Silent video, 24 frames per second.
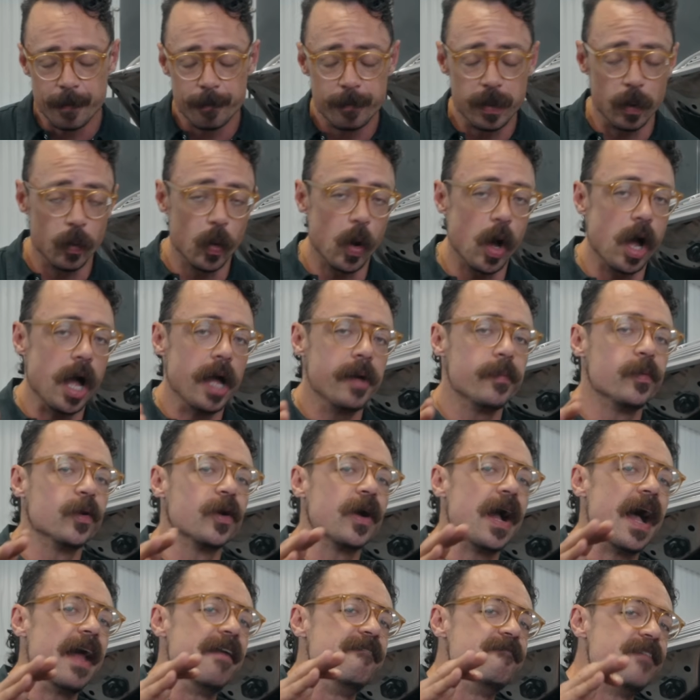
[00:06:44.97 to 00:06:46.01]
But while we're
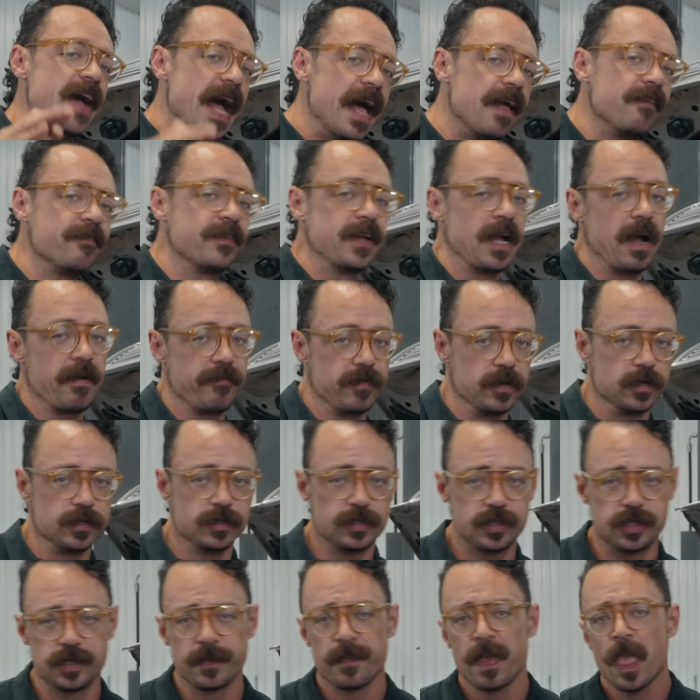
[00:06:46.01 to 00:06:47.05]
on valve
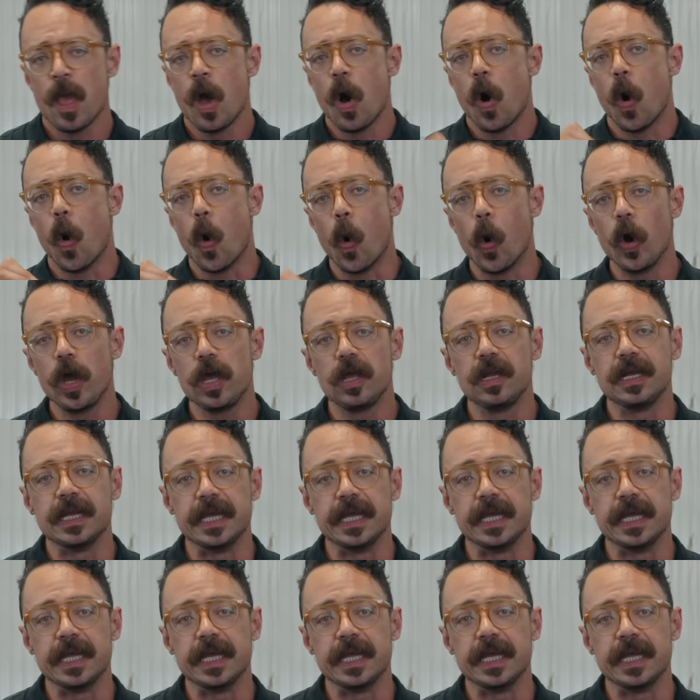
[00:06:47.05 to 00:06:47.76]
covers, oil